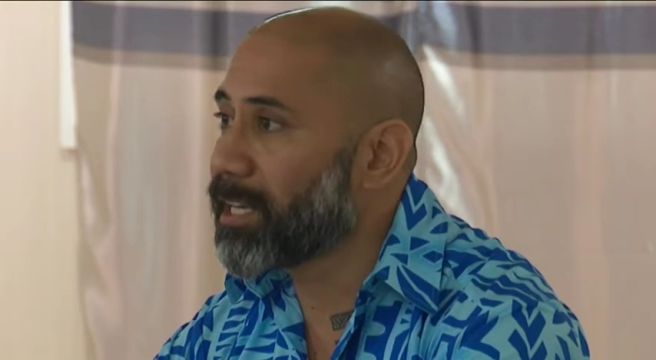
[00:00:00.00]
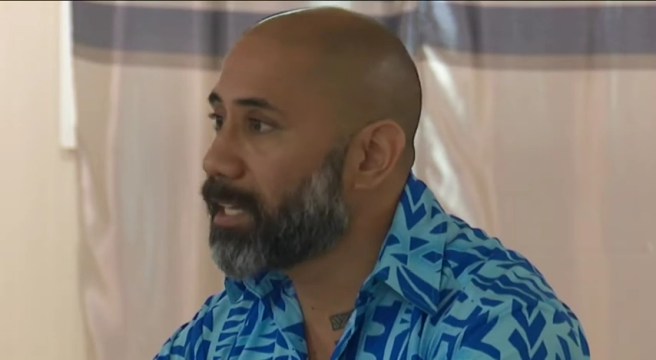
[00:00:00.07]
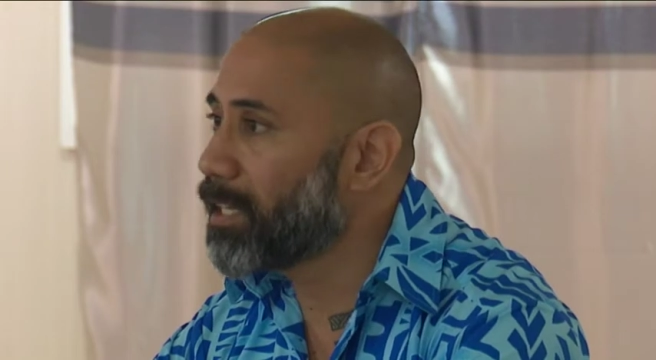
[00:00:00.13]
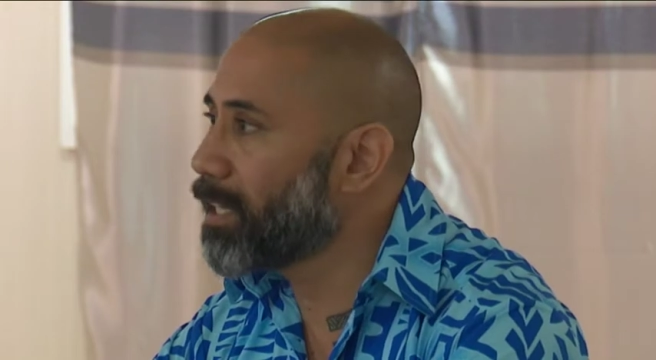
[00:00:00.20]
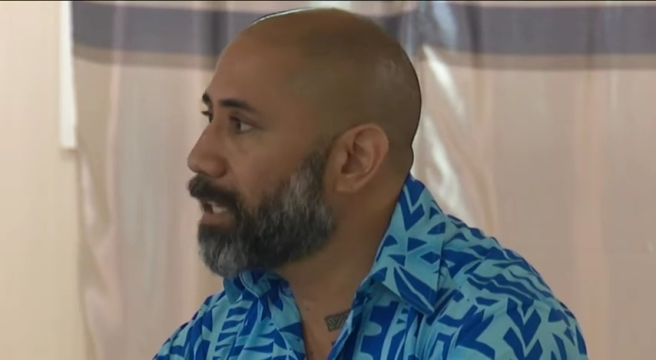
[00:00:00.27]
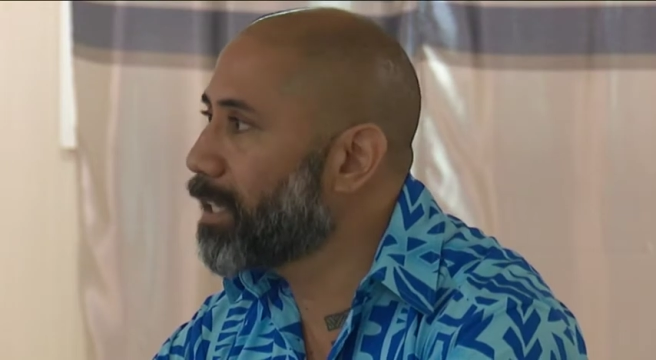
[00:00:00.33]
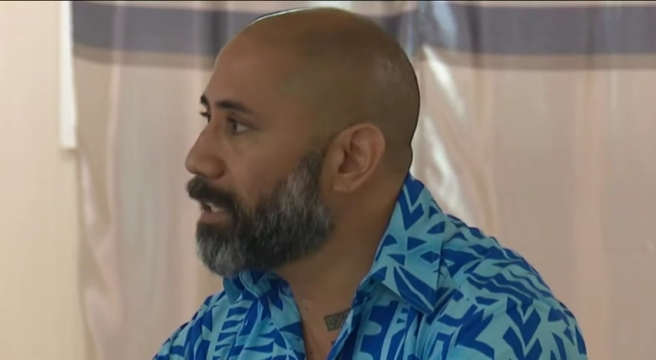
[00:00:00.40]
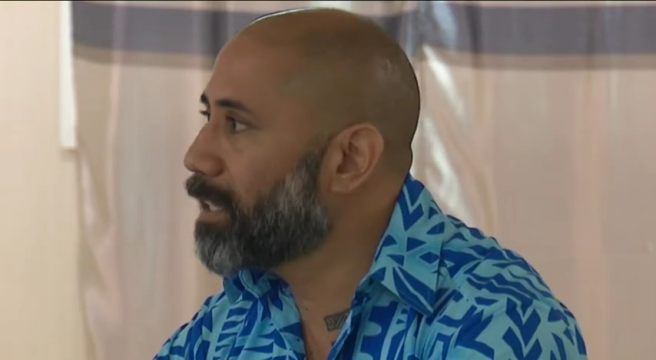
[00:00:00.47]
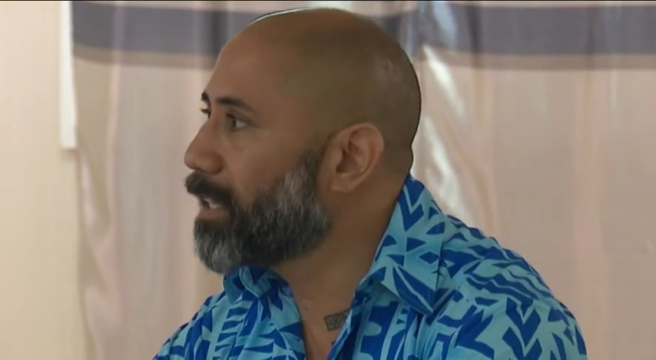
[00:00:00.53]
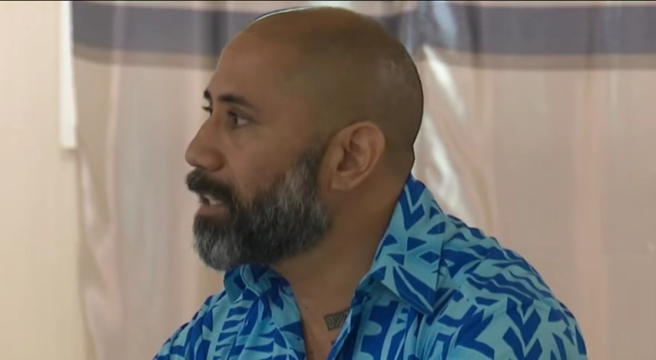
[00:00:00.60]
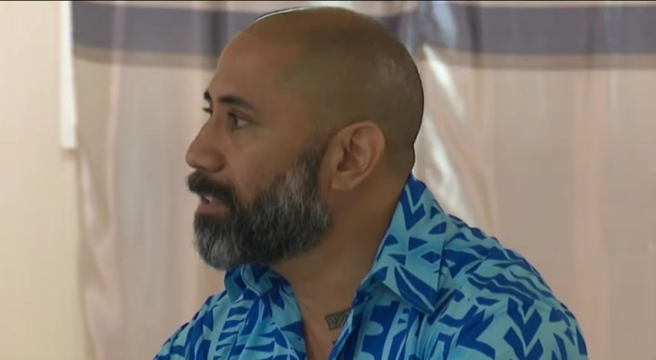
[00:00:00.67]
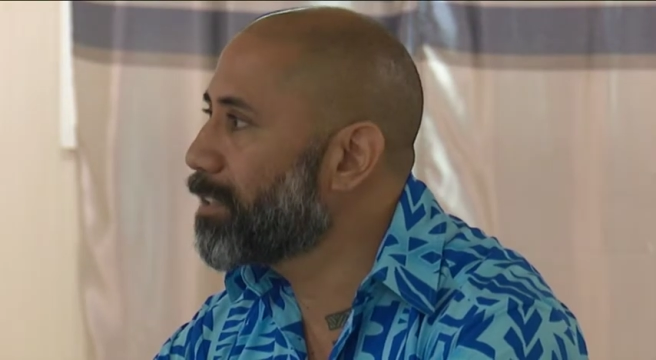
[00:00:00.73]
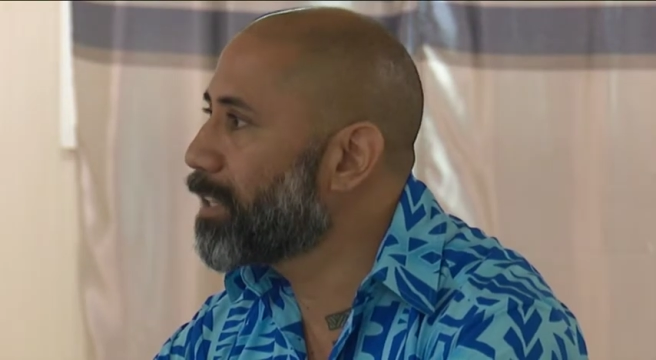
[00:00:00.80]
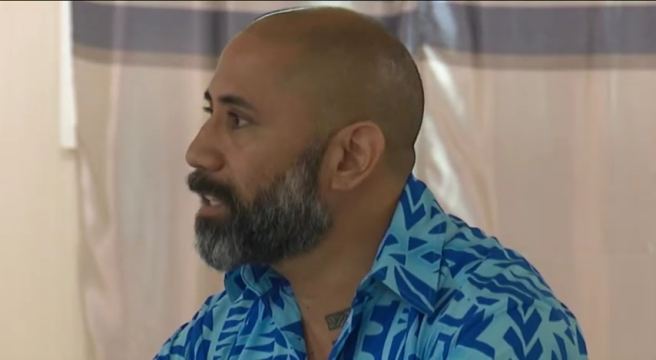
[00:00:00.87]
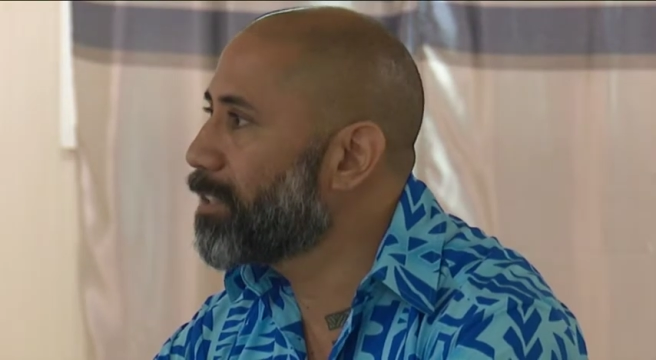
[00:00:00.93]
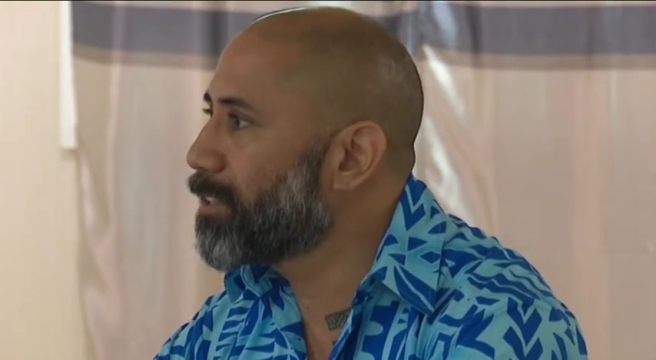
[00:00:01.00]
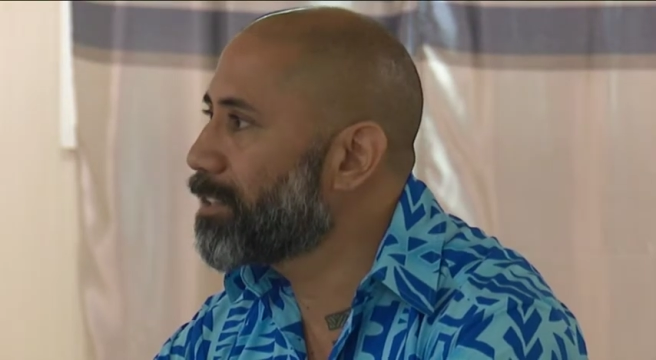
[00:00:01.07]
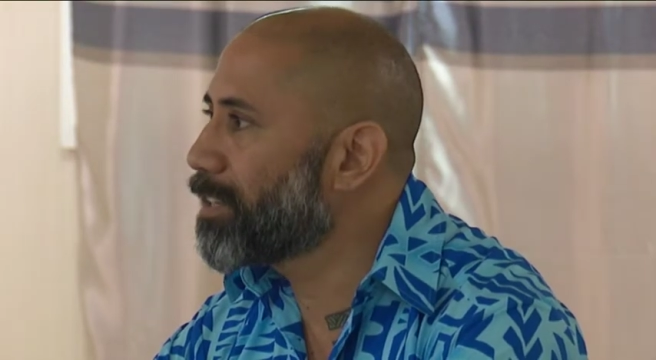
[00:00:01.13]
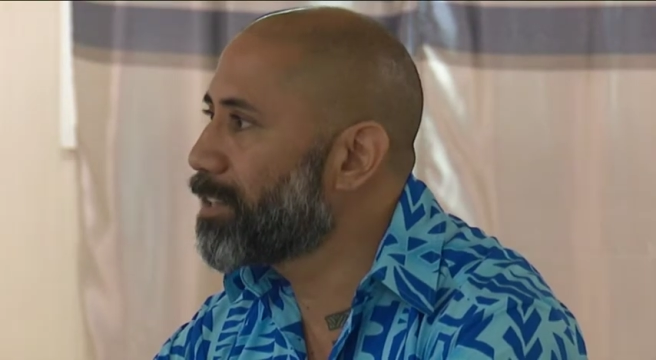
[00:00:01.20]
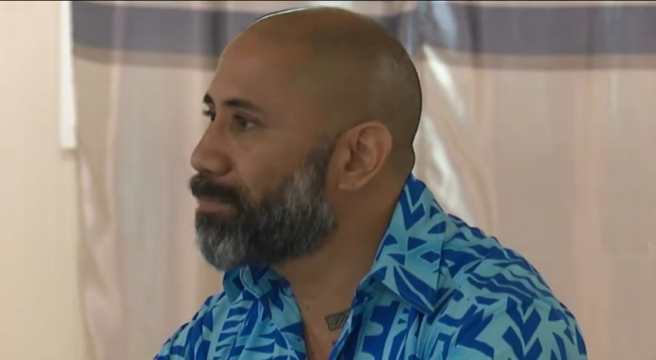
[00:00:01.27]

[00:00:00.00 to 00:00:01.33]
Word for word: I, I, I,